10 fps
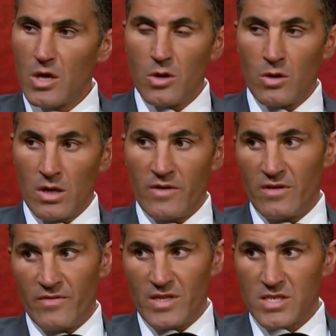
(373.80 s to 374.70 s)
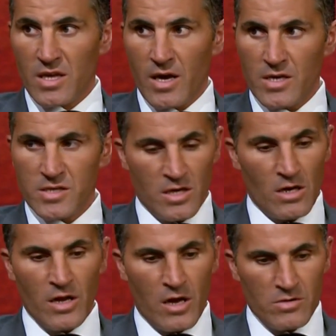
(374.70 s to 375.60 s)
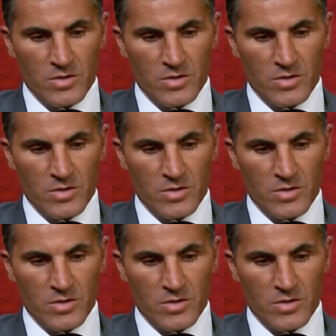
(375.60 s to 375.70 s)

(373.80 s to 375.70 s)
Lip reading: or level of education. And I know,